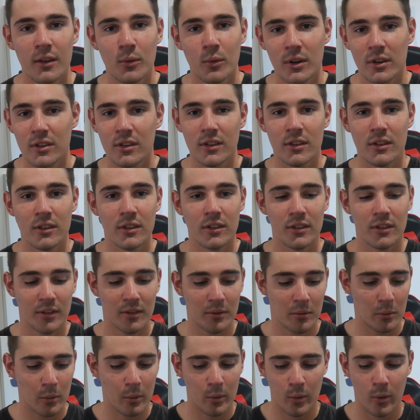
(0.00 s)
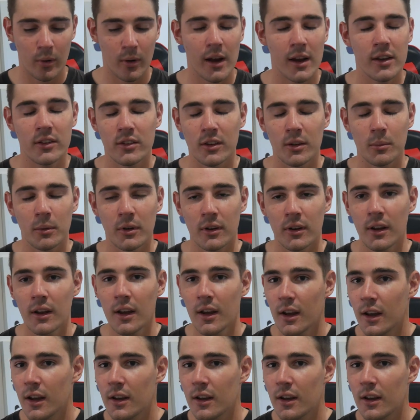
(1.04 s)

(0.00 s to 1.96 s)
which is crazy, but